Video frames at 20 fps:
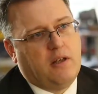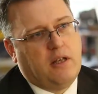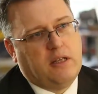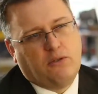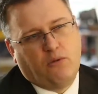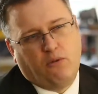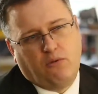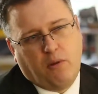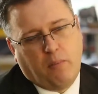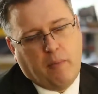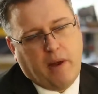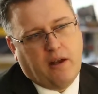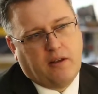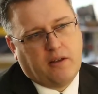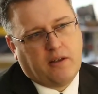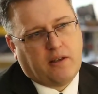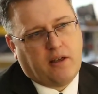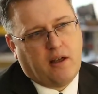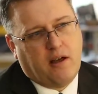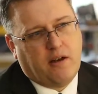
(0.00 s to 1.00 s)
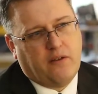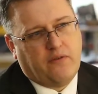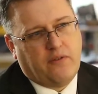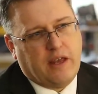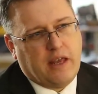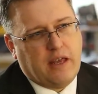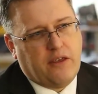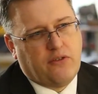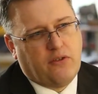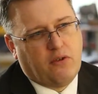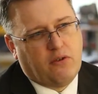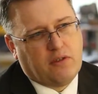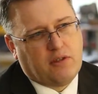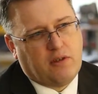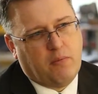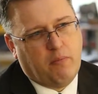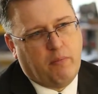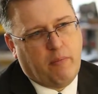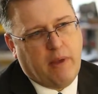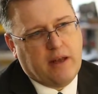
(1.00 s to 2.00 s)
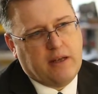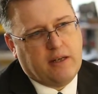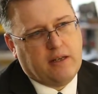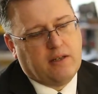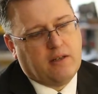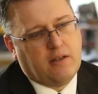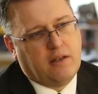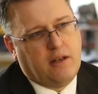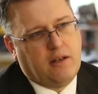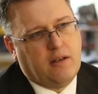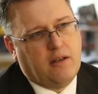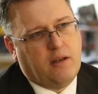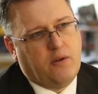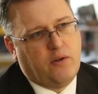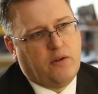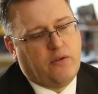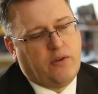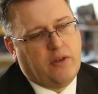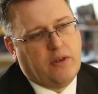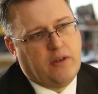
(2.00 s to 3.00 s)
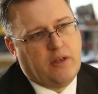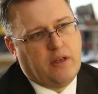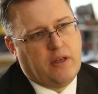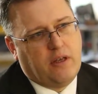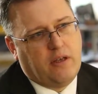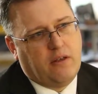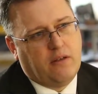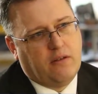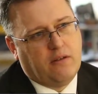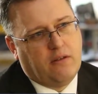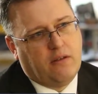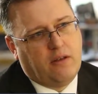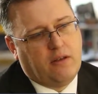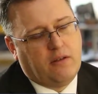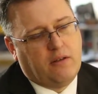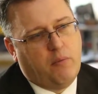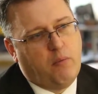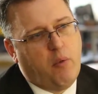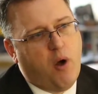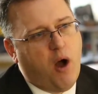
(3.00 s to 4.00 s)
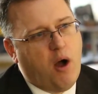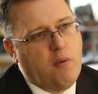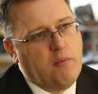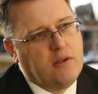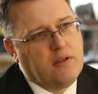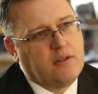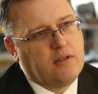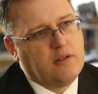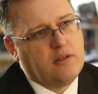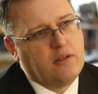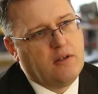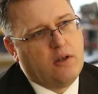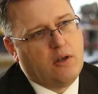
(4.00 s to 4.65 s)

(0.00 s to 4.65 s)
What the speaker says: It's all about the kind of ethos embedded within the department.